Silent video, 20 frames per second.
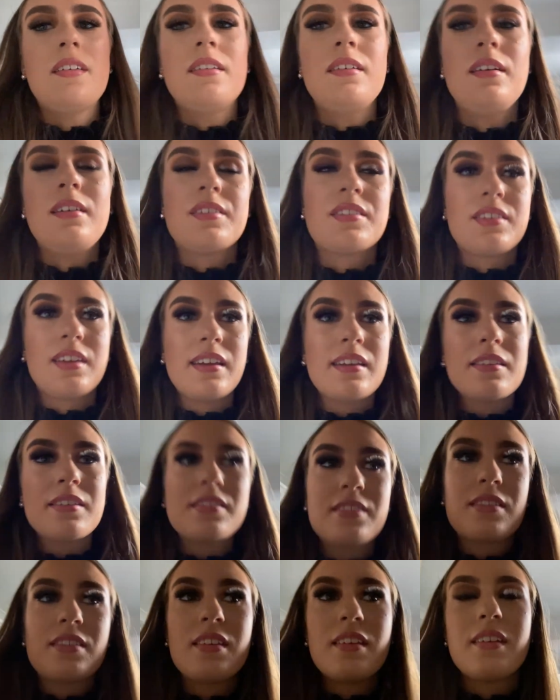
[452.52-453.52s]

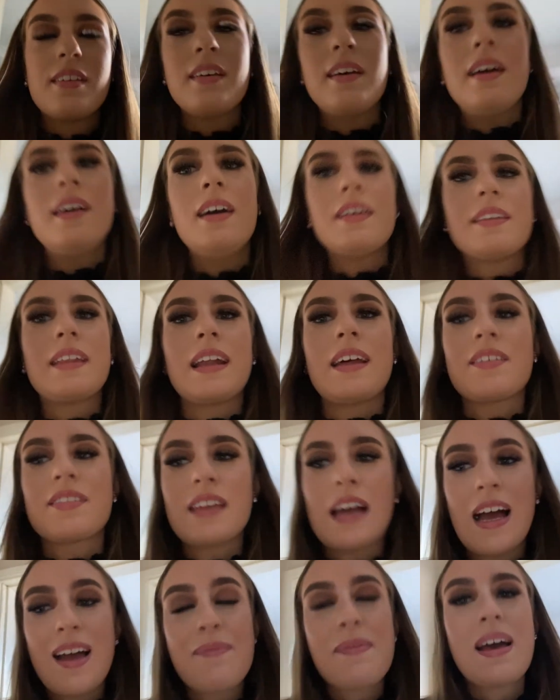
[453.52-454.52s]
Since the last
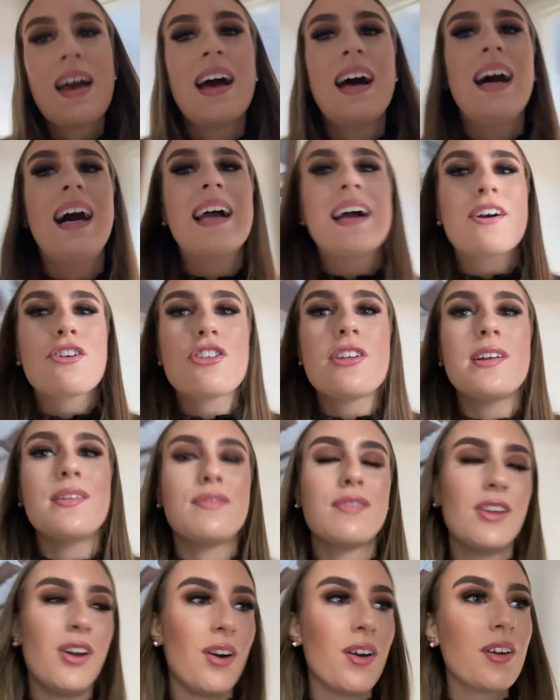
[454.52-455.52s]
time I actually
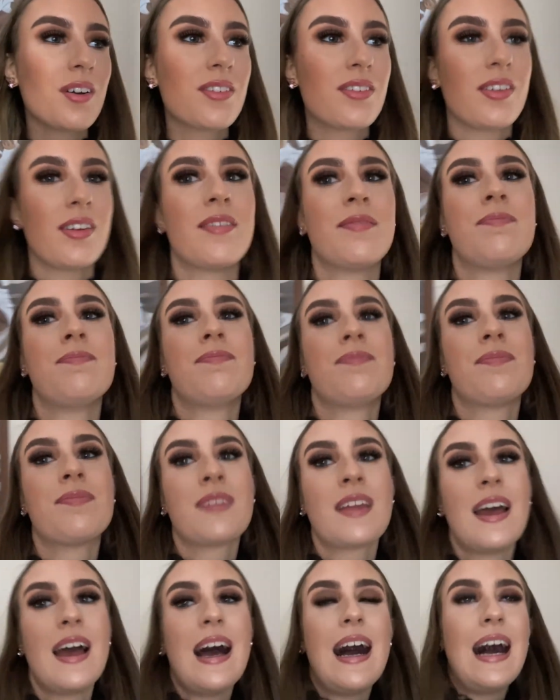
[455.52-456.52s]
vlogged,
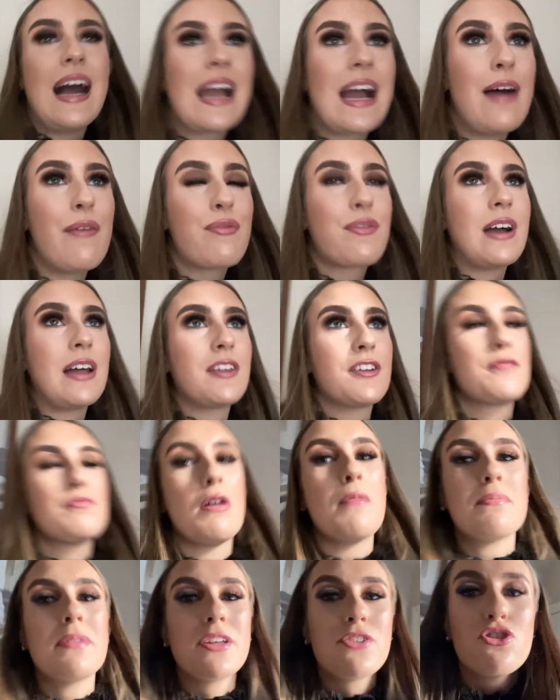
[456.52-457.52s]
I have gathered
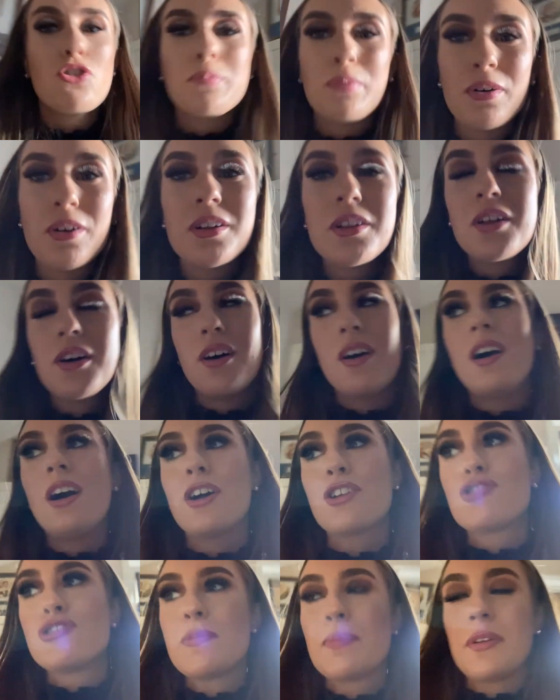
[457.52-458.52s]
probably double or
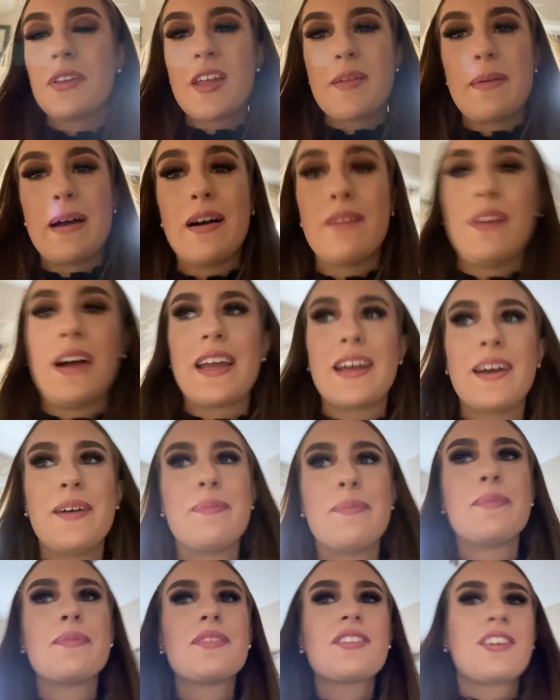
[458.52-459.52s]
triple the amount of
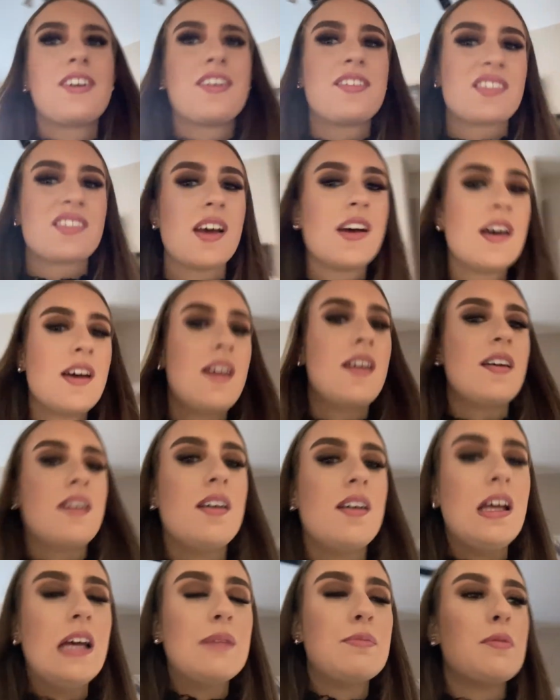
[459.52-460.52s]
items, because
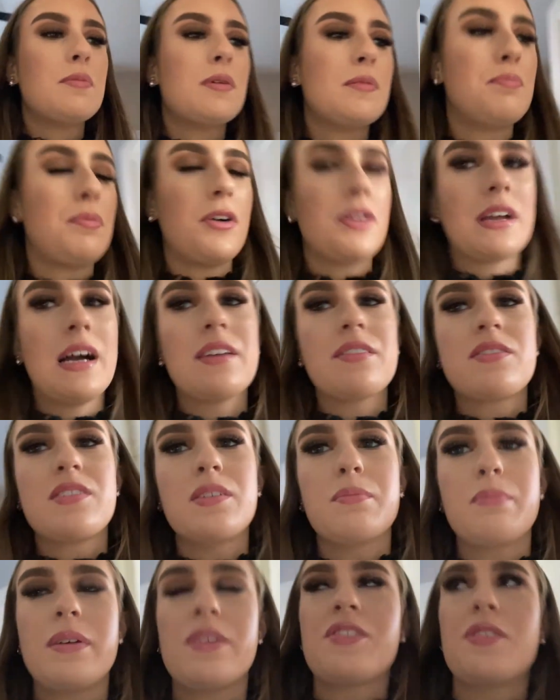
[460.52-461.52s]
the mum and Bon had some
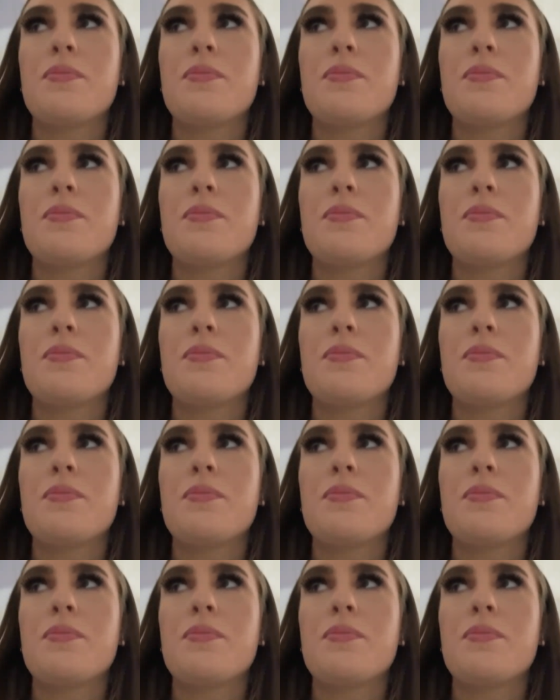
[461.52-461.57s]
bits and